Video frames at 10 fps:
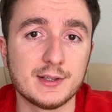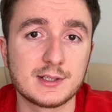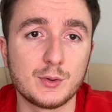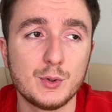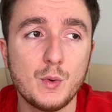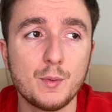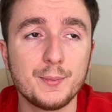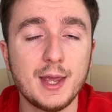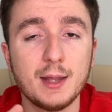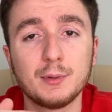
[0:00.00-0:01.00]
So you won't
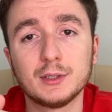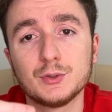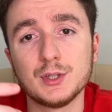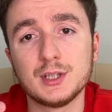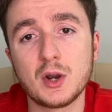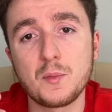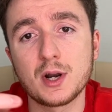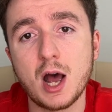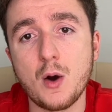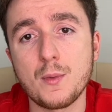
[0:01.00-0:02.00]
be able to determine
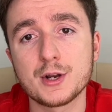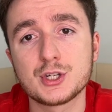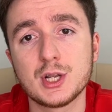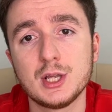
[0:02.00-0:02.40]
how much